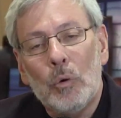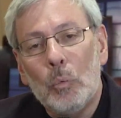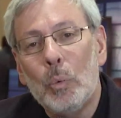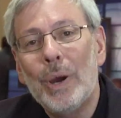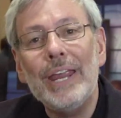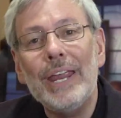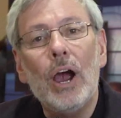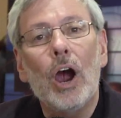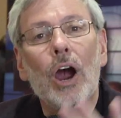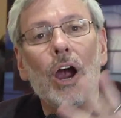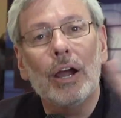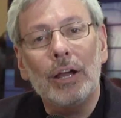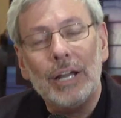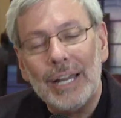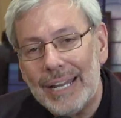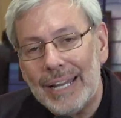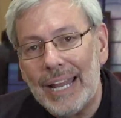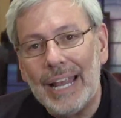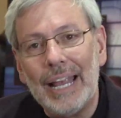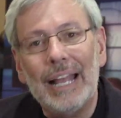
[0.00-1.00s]
we are
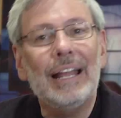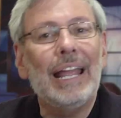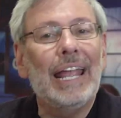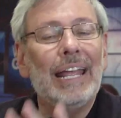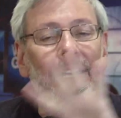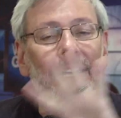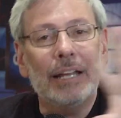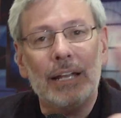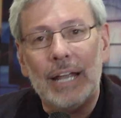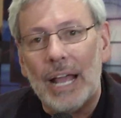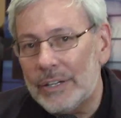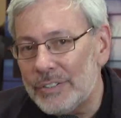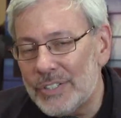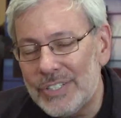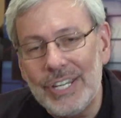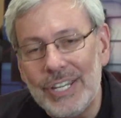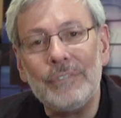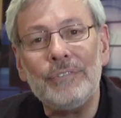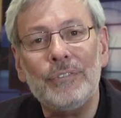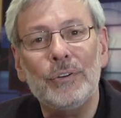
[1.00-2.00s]
in a
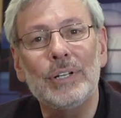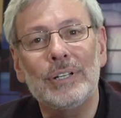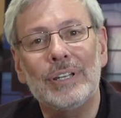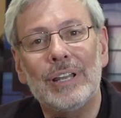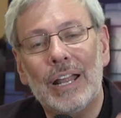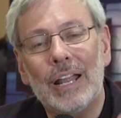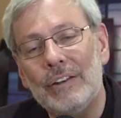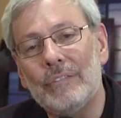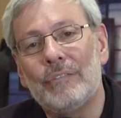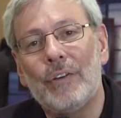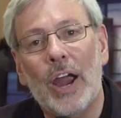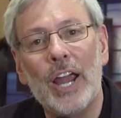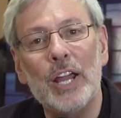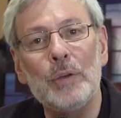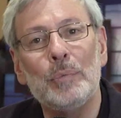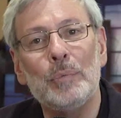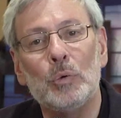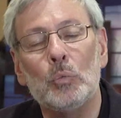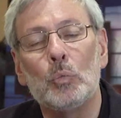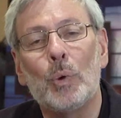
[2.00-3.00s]
different
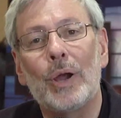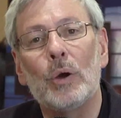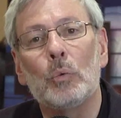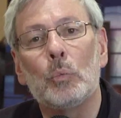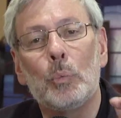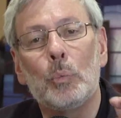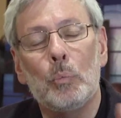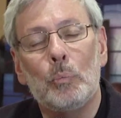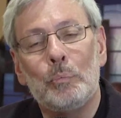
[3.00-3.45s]
environment where